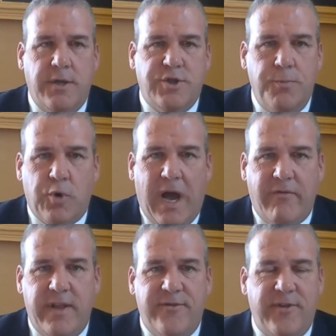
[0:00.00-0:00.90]
to
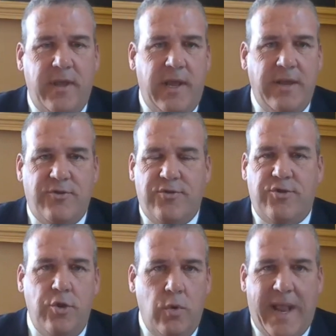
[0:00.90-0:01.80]
Providence in a
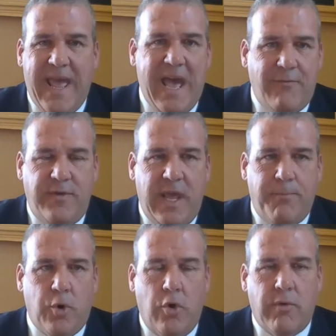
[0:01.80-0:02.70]
2.5-day
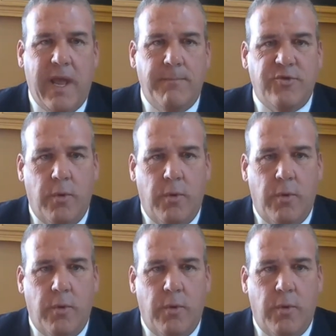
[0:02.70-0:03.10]
program